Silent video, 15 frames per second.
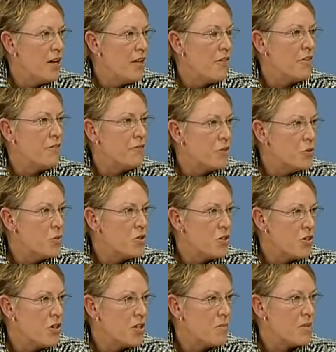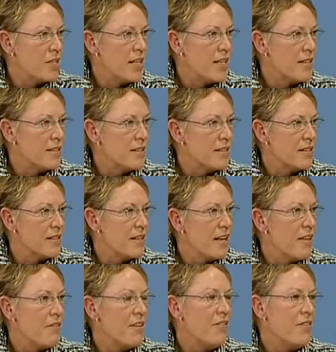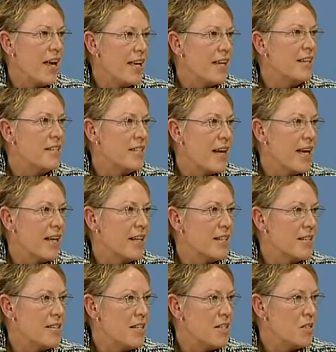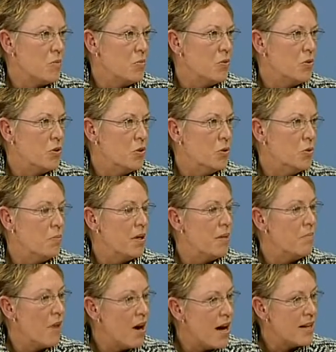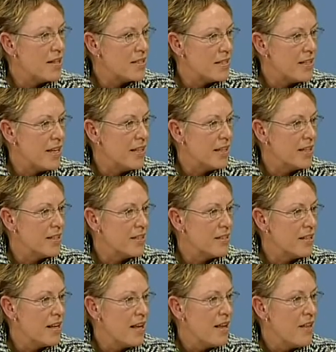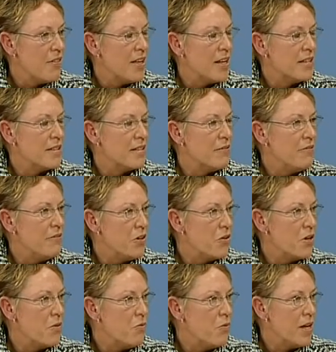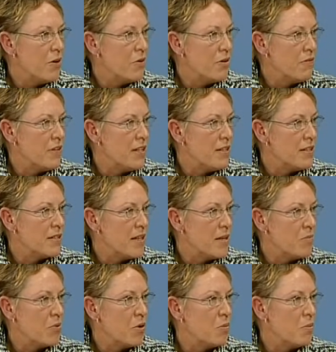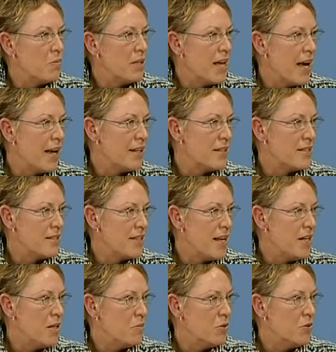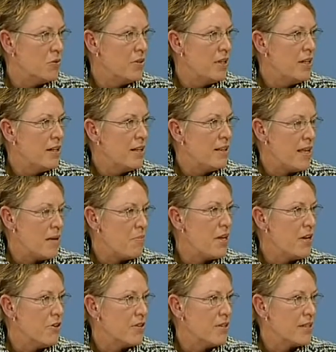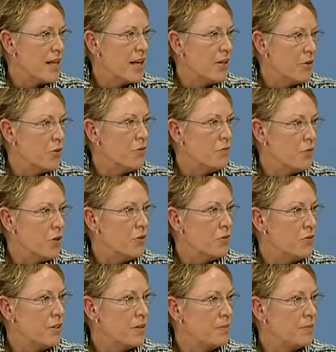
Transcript: the full circumstances, then they can take a sensible call. But my understanding is that it's in very rare events and probably understandable that parents are not involved.